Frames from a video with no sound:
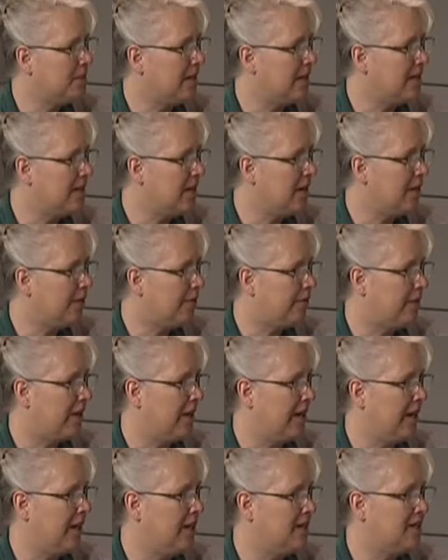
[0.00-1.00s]

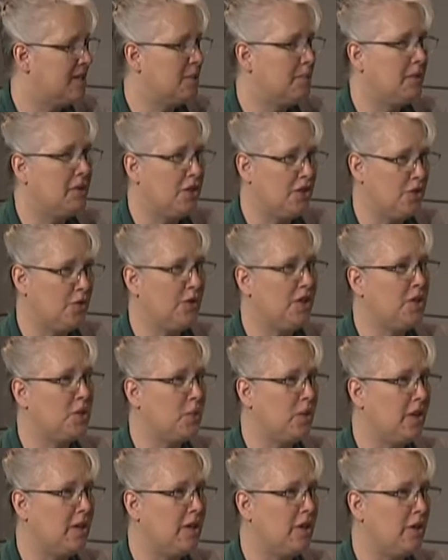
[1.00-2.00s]
identify some of the trees
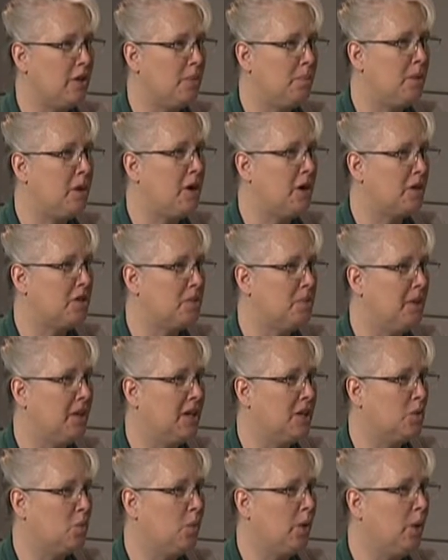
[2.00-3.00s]
within mm -hmm. our parks
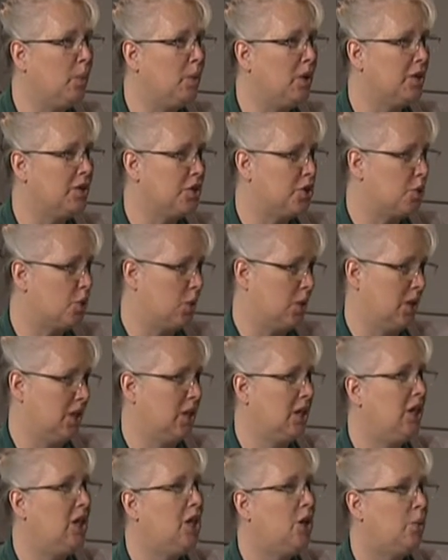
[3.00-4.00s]
because we weren't
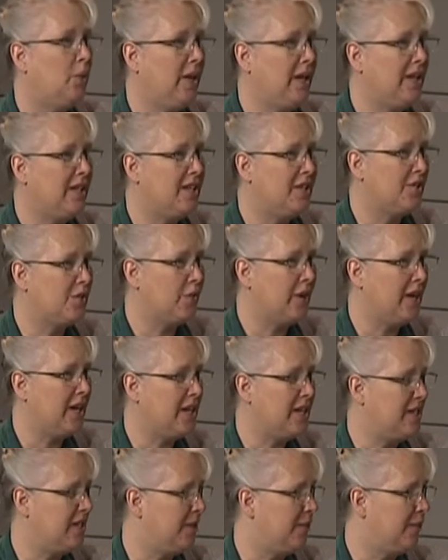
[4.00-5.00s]
sure. We had this great
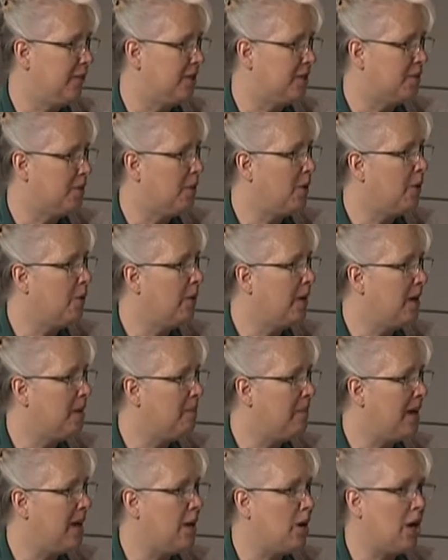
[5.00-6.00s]
idea for this program
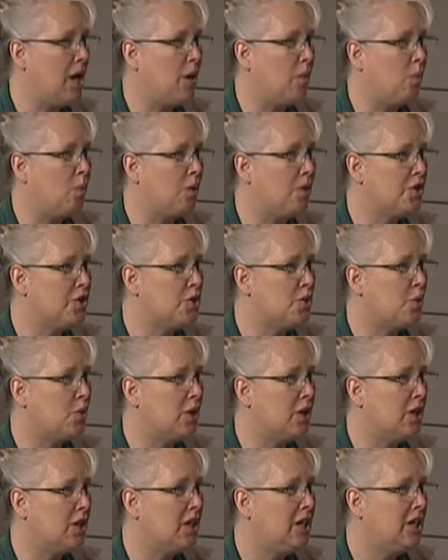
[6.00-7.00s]
and, and weren't
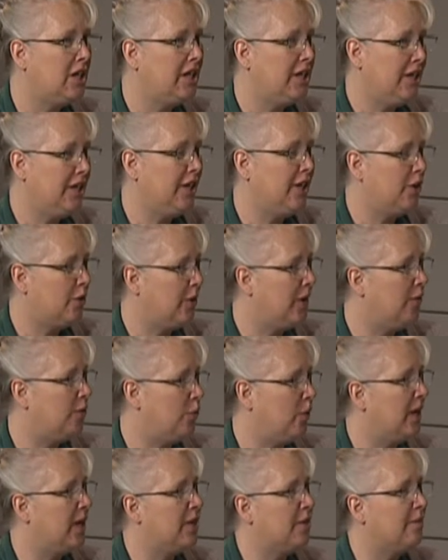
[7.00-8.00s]
sure, you know,
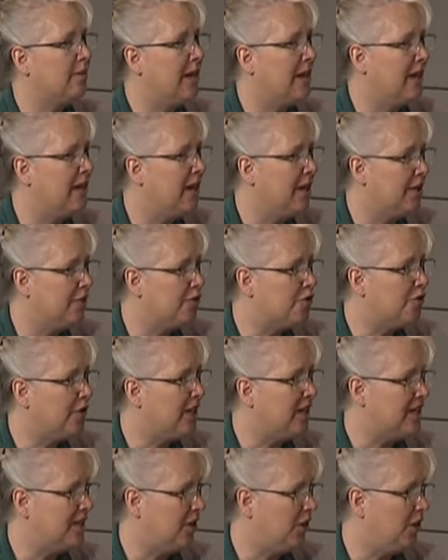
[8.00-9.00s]
if we had the right kind of
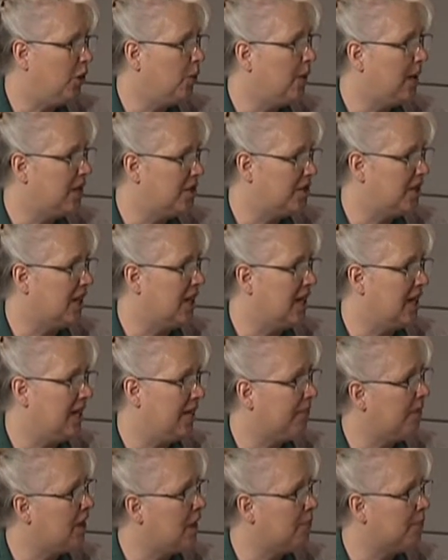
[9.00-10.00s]
tree. So you actually kind
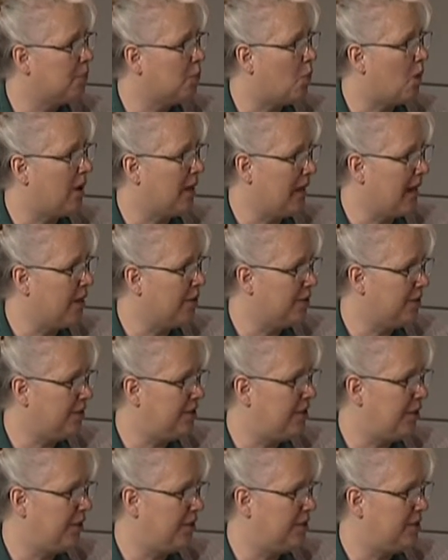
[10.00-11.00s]
of helped walk out
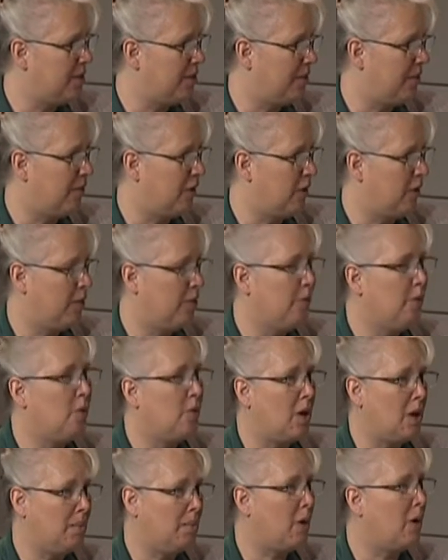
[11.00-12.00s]
to some of our through
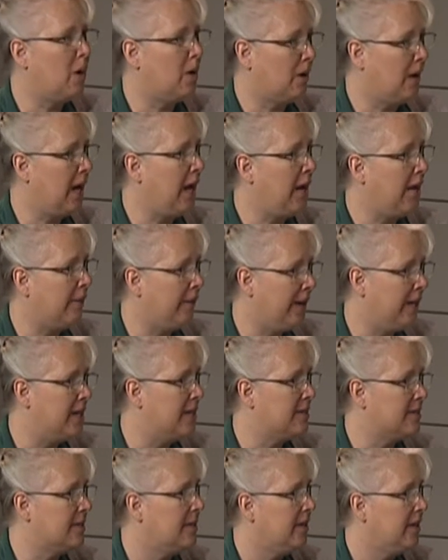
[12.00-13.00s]
our park
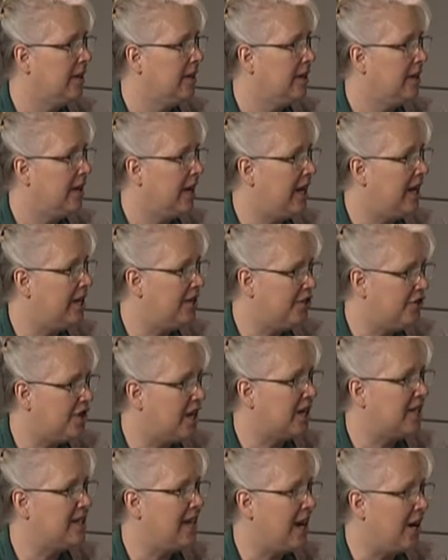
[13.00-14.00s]
areas. I did. And
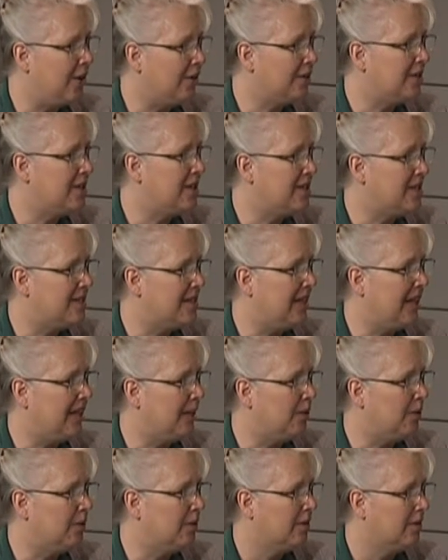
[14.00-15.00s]
checked out. I did.
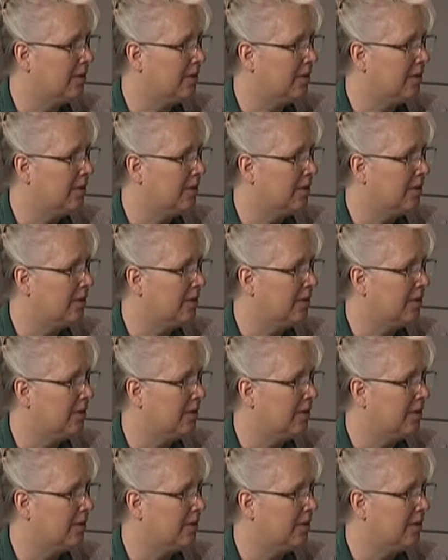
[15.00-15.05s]
it took